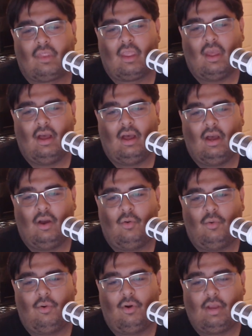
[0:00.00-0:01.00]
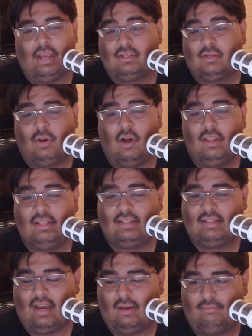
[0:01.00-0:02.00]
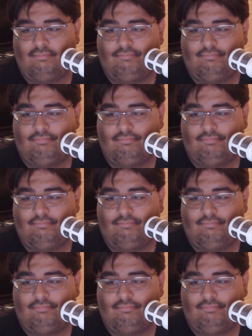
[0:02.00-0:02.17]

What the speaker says: Okay, so with all this said,